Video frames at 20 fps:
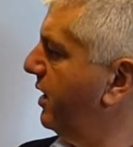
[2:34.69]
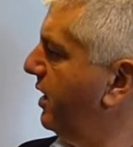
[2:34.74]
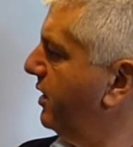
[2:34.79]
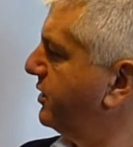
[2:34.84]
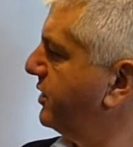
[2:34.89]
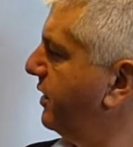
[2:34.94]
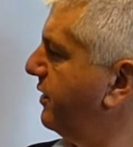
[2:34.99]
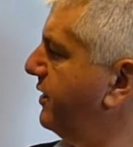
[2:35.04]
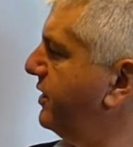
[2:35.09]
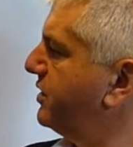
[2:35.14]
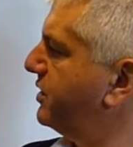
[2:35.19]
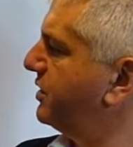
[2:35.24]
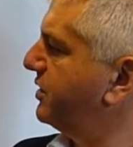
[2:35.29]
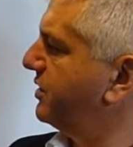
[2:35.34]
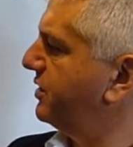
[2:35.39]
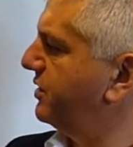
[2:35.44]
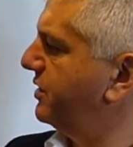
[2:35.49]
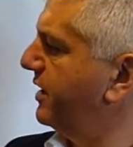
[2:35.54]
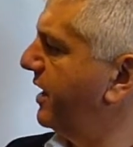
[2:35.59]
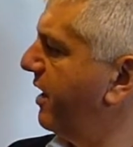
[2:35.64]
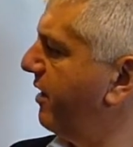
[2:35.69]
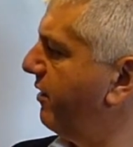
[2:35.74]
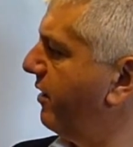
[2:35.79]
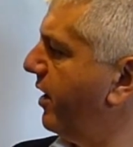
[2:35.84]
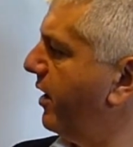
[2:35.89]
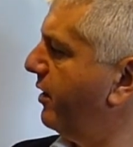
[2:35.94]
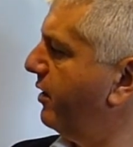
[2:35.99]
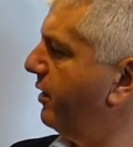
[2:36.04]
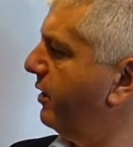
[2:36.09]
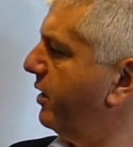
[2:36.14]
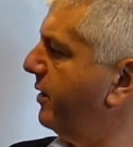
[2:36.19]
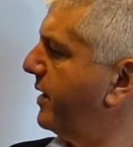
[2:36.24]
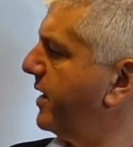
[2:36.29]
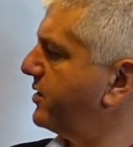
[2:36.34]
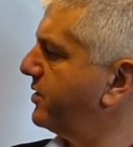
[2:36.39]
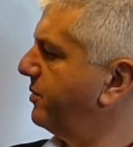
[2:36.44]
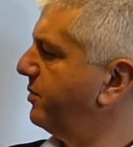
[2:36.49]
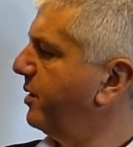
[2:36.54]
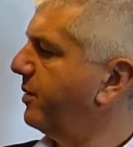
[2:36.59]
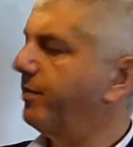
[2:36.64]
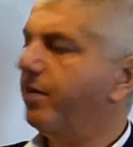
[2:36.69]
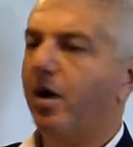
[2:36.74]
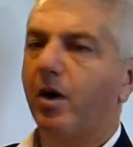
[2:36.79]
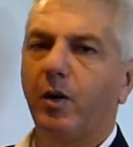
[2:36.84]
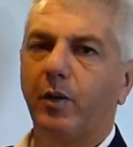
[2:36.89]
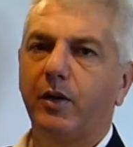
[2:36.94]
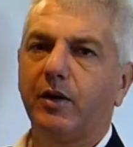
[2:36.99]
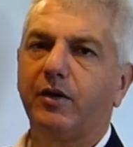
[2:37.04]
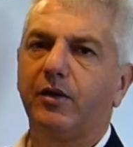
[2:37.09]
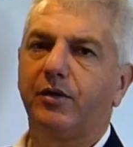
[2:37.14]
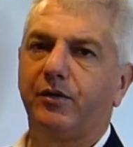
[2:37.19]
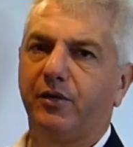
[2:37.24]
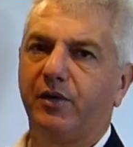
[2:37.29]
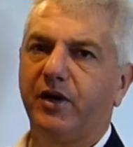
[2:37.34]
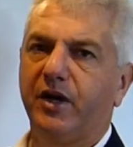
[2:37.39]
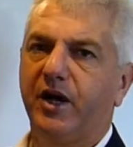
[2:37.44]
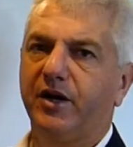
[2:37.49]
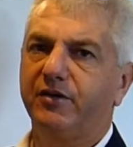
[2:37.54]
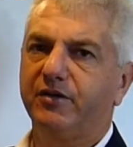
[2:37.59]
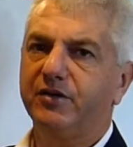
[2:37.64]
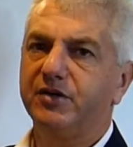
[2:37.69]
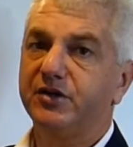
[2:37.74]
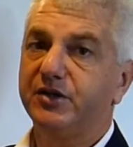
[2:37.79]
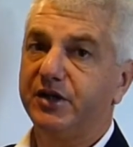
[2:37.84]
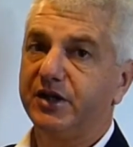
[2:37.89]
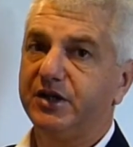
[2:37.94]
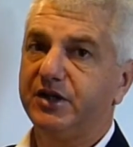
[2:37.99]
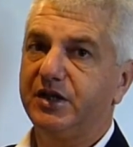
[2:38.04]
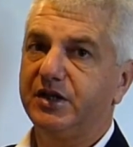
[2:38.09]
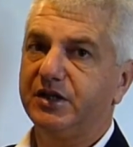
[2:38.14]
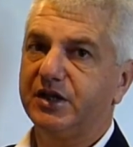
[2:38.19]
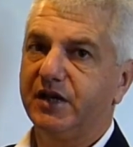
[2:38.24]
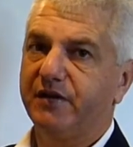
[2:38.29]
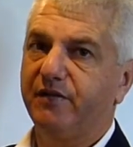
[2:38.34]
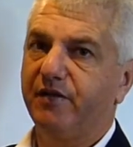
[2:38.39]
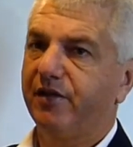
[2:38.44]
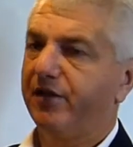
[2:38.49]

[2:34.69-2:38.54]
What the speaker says: So in this scenario, you'd actually be borrowing $367,000.